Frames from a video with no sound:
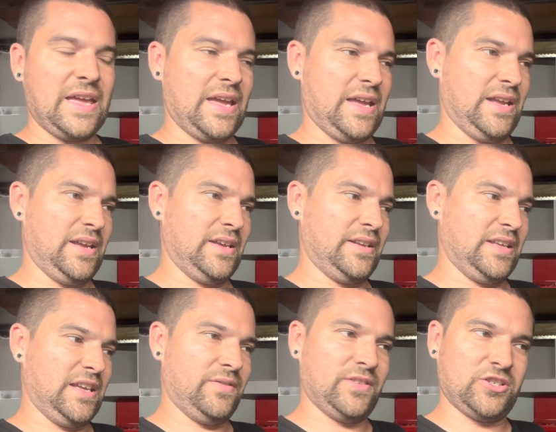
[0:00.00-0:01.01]
And
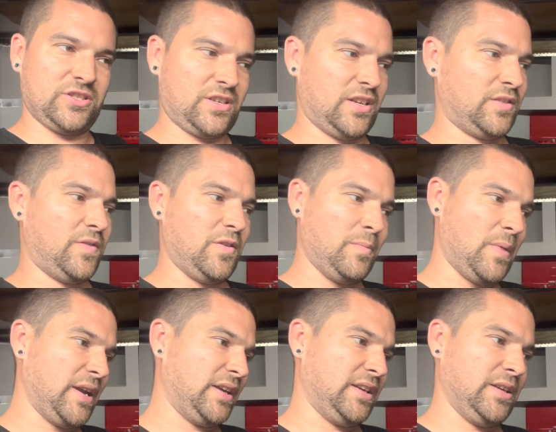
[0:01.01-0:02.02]
even just got the phone with
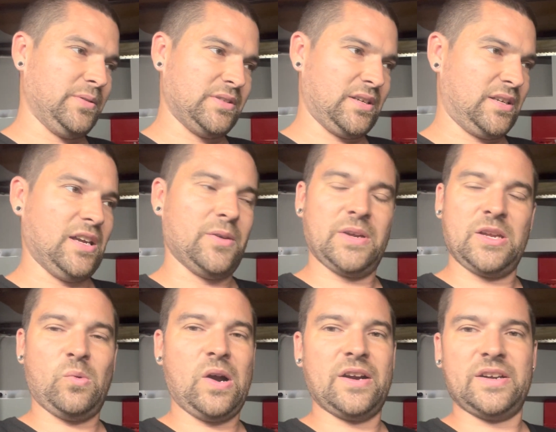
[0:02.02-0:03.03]
Mike, and he was like, yeah, when he
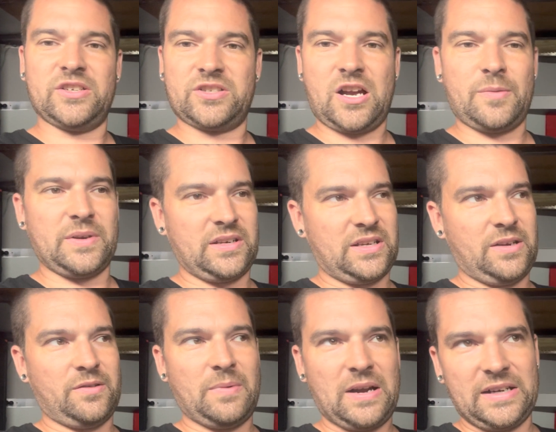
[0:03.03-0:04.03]
wired his shop, he had to
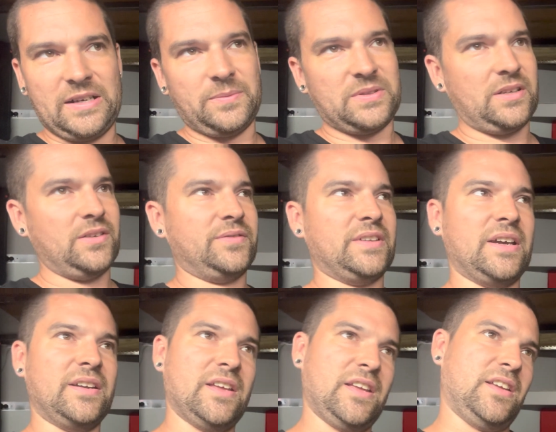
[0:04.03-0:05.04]
keep reminding himself
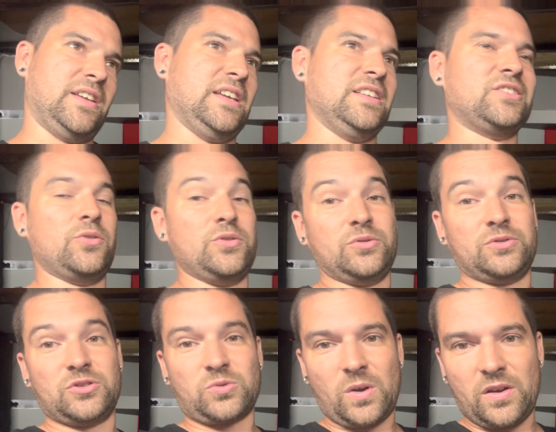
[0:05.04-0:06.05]
that he's so used
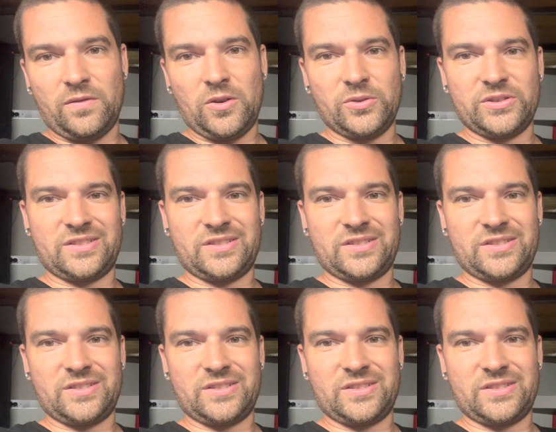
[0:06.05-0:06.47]
to 12 volts.